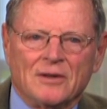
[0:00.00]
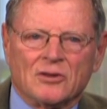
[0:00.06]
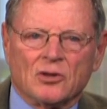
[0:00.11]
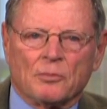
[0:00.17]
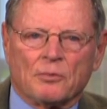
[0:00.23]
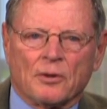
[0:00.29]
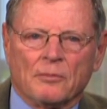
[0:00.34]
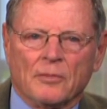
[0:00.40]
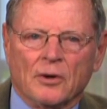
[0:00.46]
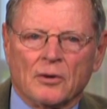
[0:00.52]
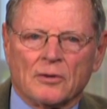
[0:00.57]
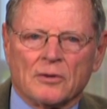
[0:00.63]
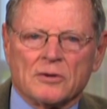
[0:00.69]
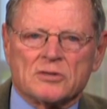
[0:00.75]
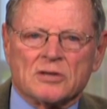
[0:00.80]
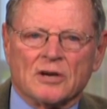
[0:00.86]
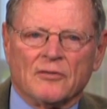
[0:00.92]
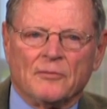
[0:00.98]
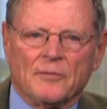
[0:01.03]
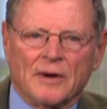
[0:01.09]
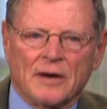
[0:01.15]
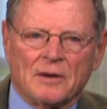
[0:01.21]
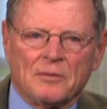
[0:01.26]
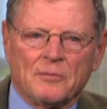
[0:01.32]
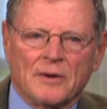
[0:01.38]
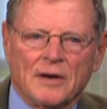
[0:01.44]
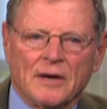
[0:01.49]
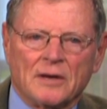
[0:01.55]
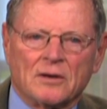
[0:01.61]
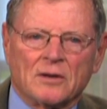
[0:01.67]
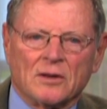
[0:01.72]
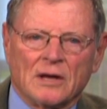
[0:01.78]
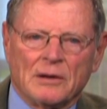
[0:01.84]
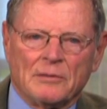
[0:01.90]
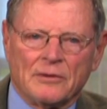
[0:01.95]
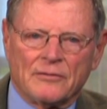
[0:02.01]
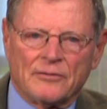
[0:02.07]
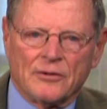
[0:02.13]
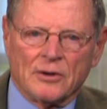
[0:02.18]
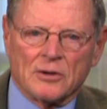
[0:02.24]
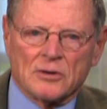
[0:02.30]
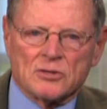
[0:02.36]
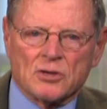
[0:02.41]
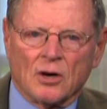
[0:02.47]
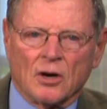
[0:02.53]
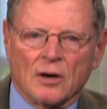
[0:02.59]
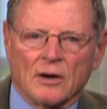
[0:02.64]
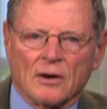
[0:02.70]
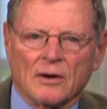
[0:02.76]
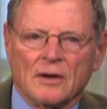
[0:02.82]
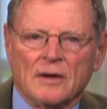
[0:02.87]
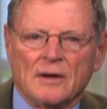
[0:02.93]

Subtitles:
the promoters of man-made climate fears are